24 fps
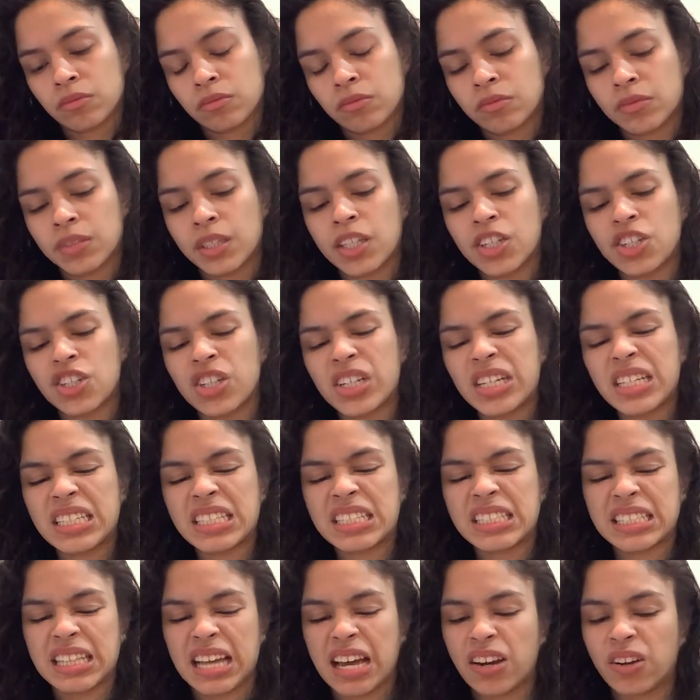Did she
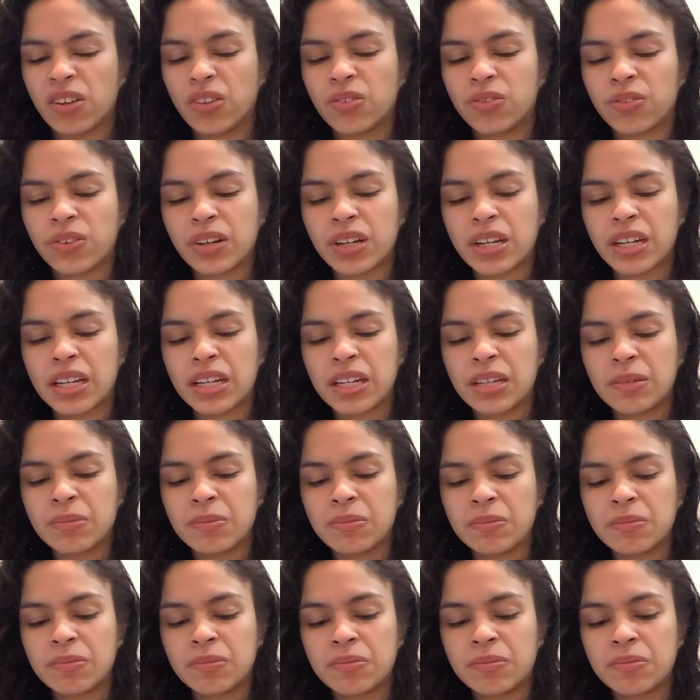settle for him?